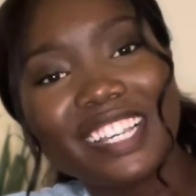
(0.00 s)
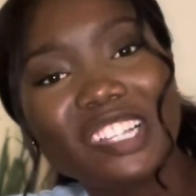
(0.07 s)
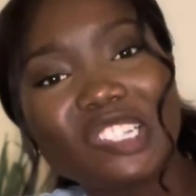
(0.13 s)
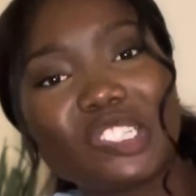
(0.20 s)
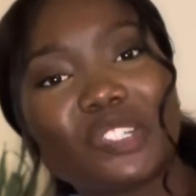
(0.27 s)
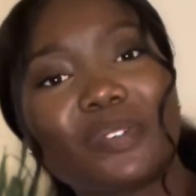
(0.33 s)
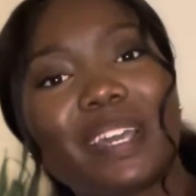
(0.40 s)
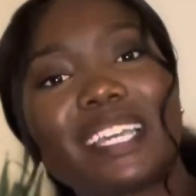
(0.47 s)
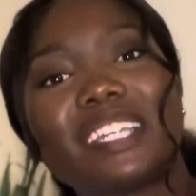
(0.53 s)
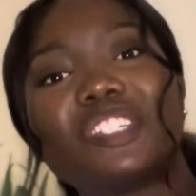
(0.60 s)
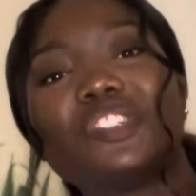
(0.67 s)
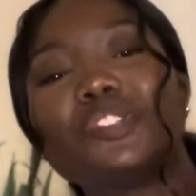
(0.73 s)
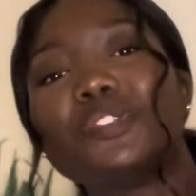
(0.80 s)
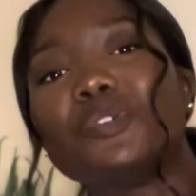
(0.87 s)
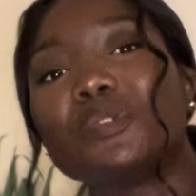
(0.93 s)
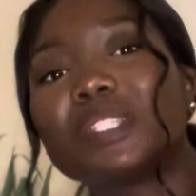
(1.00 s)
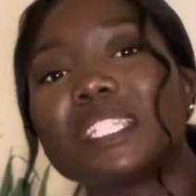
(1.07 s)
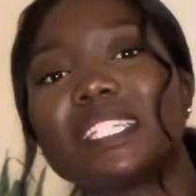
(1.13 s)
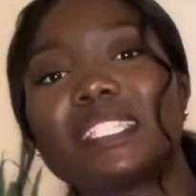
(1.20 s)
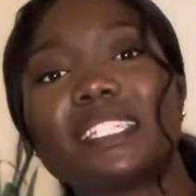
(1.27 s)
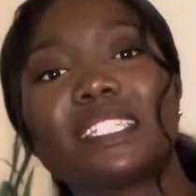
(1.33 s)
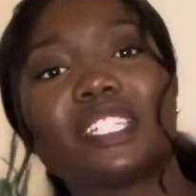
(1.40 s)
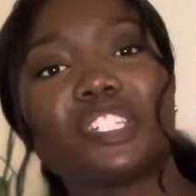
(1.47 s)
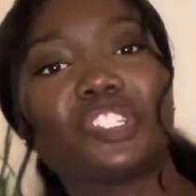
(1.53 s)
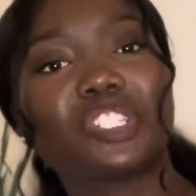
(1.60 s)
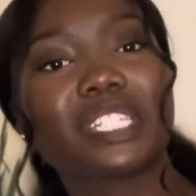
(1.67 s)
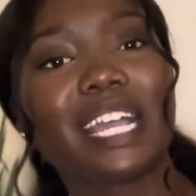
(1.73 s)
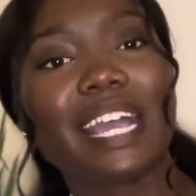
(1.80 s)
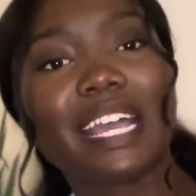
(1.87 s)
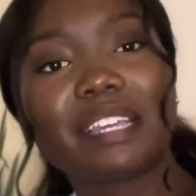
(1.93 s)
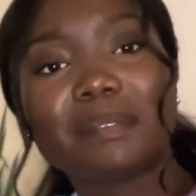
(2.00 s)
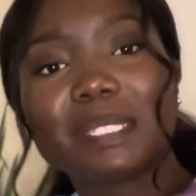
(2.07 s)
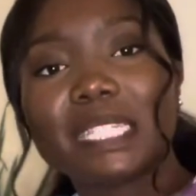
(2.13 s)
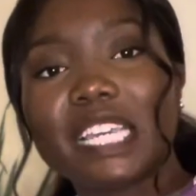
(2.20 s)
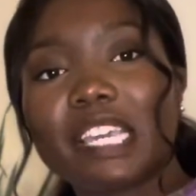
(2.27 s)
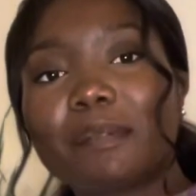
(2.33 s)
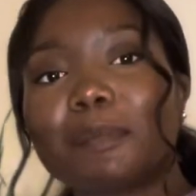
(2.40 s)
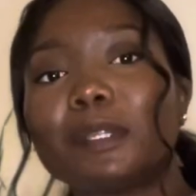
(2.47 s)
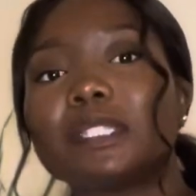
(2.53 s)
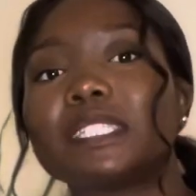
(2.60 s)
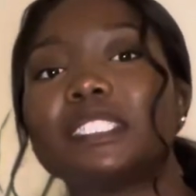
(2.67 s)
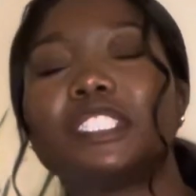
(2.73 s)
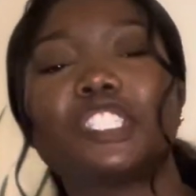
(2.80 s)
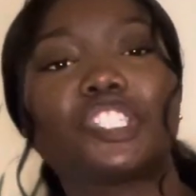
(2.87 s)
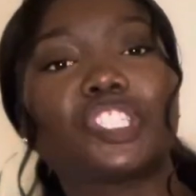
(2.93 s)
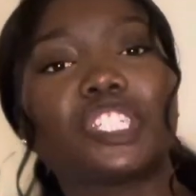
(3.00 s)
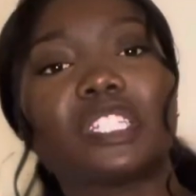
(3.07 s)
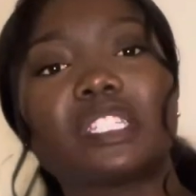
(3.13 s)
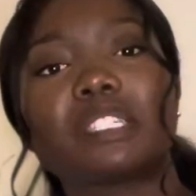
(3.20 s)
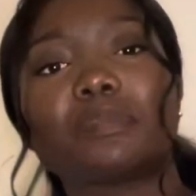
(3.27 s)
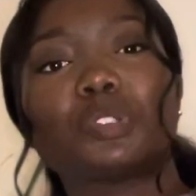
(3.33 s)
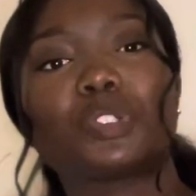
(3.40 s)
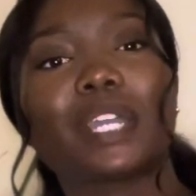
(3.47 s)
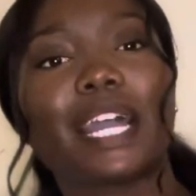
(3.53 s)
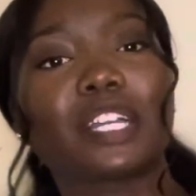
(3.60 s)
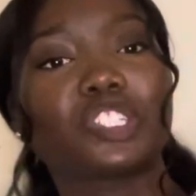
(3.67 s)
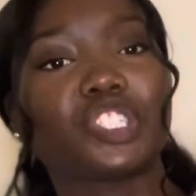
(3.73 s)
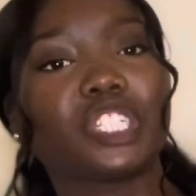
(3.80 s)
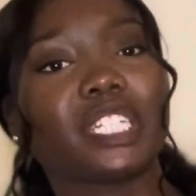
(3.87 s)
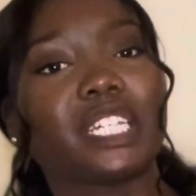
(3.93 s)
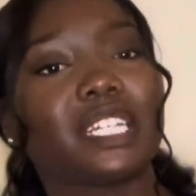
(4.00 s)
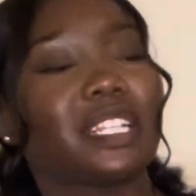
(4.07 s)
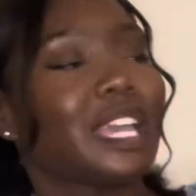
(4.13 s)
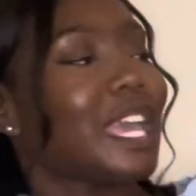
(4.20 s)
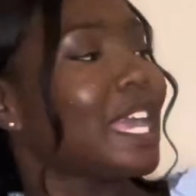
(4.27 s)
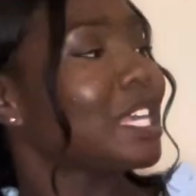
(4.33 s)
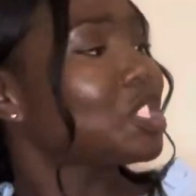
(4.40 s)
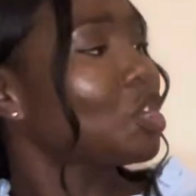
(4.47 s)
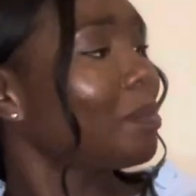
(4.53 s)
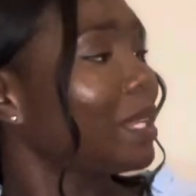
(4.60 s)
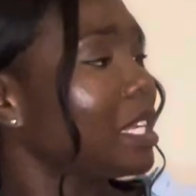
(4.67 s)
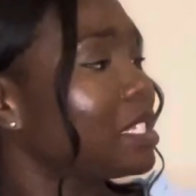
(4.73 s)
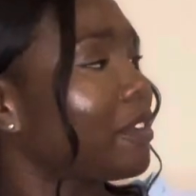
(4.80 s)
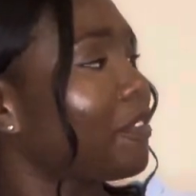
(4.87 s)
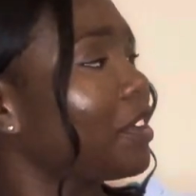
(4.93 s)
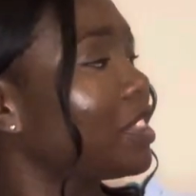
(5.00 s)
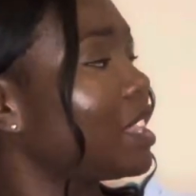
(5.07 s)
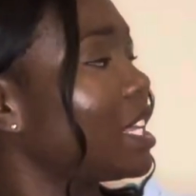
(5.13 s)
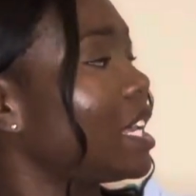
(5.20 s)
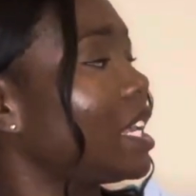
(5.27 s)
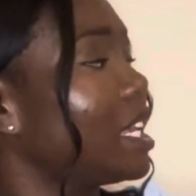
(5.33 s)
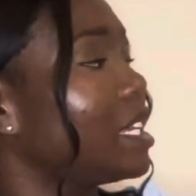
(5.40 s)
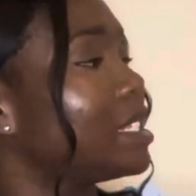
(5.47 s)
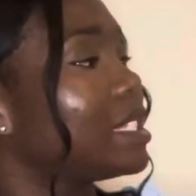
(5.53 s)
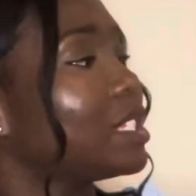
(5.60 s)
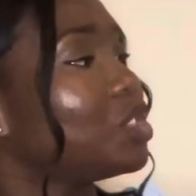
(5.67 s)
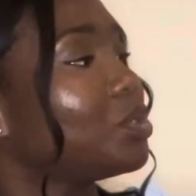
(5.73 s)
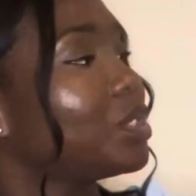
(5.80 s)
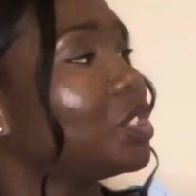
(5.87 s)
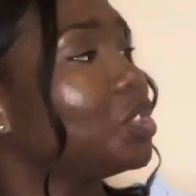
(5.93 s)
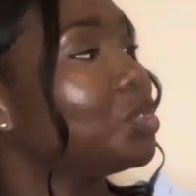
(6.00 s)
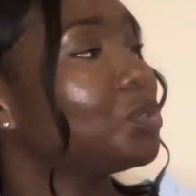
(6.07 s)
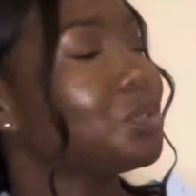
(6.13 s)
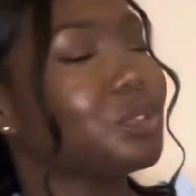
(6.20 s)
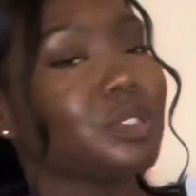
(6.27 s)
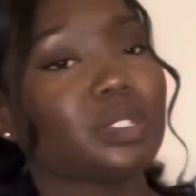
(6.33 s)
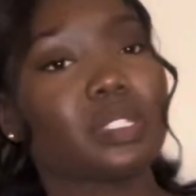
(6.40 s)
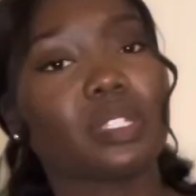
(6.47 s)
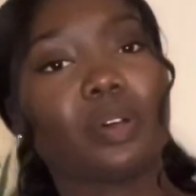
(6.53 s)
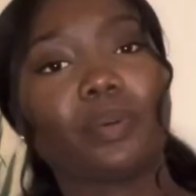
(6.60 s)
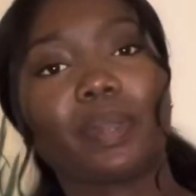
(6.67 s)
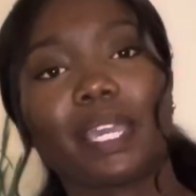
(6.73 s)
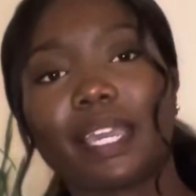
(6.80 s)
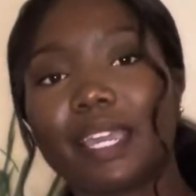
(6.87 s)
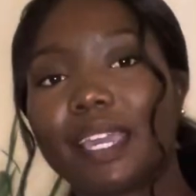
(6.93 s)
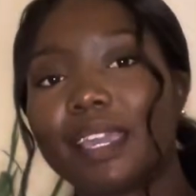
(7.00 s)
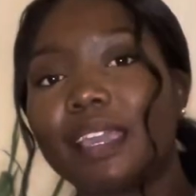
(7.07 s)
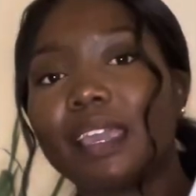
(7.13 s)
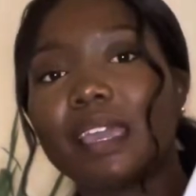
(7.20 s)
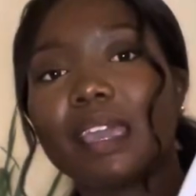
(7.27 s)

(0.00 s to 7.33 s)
So I could use this to teach times tables, addition, subtraction, so many different things that you could use, okay?